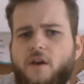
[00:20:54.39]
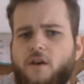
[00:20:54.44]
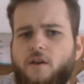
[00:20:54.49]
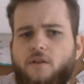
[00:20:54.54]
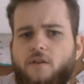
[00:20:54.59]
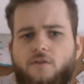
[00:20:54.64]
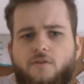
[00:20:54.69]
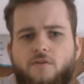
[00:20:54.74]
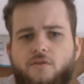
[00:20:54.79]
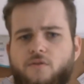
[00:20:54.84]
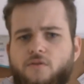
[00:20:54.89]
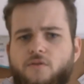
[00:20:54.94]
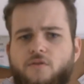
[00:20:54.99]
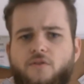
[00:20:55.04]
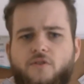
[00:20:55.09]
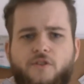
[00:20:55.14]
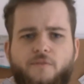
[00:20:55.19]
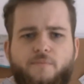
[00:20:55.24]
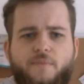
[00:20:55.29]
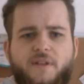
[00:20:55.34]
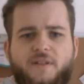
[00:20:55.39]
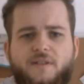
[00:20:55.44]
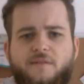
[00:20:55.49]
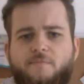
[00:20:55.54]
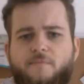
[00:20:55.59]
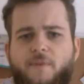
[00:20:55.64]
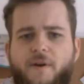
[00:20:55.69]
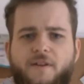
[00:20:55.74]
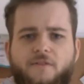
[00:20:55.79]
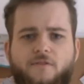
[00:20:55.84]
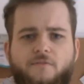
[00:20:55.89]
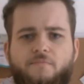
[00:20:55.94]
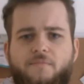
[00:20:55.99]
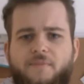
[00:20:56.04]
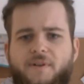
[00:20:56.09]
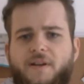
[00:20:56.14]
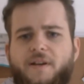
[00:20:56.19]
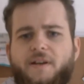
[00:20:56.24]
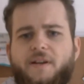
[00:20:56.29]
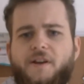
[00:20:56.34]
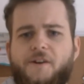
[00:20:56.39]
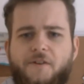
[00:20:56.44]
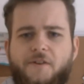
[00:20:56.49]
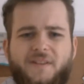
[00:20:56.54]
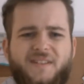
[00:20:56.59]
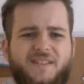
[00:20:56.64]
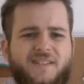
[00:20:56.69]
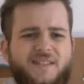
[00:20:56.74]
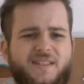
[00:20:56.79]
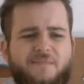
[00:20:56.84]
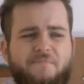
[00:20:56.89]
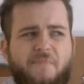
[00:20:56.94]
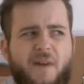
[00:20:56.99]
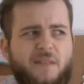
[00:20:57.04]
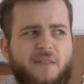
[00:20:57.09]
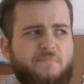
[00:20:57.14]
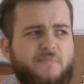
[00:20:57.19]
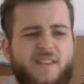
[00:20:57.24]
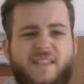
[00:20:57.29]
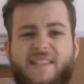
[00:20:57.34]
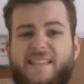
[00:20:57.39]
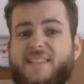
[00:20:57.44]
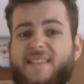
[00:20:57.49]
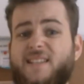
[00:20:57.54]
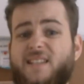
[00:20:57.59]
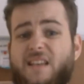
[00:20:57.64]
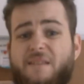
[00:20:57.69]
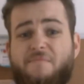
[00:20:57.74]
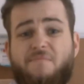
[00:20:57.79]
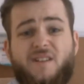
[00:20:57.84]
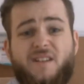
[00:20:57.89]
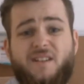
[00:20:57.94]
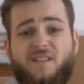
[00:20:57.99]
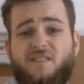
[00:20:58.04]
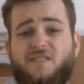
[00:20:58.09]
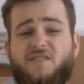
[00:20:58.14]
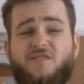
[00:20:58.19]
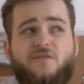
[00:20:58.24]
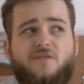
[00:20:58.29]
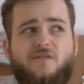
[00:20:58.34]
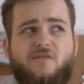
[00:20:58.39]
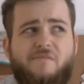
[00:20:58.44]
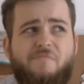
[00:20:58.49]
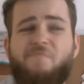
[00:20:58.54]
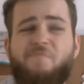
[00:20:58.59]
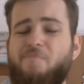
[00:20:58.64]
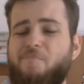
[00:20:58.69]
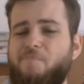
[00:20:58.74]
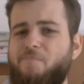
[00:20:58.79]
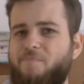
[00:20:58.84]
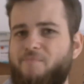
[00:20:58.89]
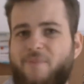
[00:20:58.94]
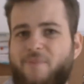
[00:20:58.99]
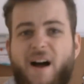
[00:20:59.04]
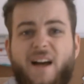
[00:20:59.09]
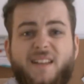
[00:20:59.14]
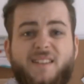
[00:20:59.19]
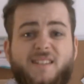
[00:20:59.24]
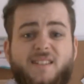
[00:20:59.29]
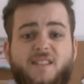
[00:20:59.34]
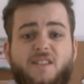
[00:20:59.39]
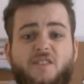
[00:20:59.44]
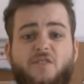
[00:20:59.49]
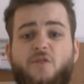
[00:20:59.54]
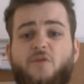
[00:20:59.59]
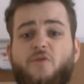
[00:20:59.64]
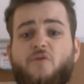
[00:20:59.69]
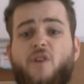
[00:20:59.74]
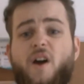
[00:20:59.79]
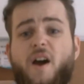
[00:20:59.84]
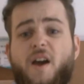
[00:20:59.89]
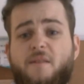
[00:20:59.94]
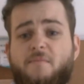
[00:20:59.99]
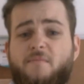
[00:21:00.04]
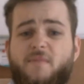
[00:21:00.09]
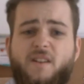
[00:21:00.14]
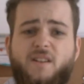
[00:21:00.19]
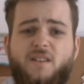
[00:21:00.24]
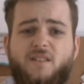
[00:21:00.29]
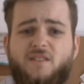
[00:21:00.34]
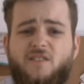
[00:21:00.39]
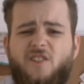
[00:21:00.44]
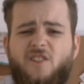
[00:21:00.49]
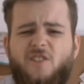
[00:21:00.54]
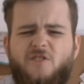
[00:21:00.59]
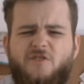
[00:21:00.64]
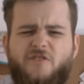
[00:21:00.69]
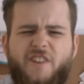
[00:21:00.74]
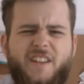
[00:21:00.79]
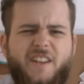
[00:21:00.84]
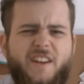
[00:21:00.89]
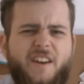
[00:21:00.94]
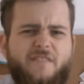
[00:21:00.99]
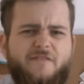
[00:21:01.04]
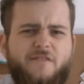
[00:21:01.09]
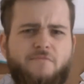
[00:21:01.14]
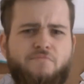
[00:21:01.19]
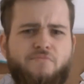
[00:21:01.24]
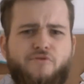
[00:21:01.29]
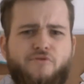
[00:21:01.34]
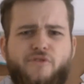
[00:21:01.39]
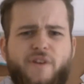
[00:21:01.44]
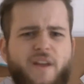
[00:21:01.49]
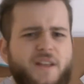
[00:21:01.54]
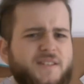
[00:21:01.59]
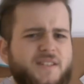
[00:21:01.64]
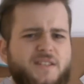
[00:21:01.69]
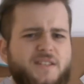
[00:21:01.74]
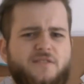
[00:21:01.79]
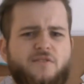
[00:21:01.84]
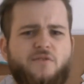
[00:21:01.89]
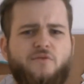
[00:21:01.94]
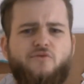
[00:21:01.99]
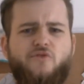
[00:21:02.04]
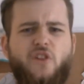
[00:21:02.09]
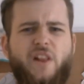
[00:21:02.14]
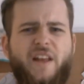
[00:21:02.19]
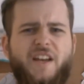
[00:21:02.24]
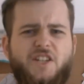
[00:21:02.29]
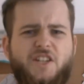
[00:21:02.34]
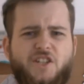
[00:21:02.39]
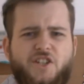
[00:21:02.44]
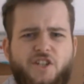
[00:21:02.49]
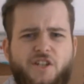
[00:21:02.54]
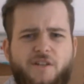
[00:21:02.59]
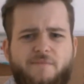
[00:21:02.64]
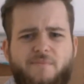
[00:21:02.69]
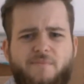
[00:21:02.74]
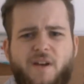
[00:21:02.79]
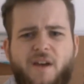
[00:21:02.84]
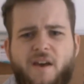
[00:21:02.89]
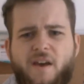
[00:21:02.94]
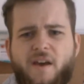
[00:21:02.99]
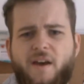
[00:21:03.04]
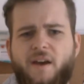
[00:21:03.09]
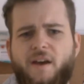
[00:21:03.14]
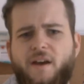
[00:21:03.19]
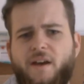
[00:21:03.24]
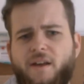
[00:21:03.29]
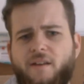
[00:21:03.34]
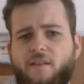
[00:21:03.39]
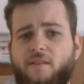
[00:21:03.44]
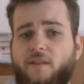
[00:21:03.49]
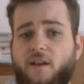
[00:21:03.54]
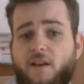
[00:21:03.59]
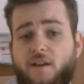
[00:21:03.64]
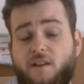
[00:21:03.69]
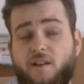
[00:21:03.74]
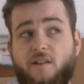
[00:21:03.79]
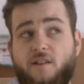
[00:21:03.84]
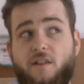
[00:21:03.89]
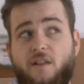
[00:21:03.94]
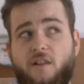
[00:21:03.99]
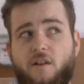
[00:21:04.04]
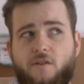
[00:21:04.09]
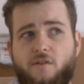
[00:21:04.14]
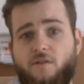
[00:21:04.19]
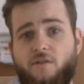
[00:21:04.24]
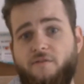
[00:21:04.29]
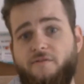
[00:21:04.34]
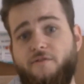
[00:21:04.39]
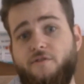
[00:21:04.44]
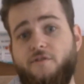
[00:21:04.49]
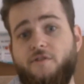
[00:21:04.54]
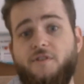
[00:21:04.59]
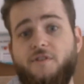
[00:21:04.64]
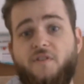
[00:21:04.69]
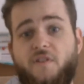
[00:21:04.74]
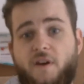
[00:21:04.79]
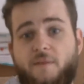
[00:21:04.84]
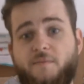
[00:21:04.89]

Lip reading: You could be inspired to play characters that might be siblings or partners in crime and already have a pre-existing relationship, taking a load off your DM's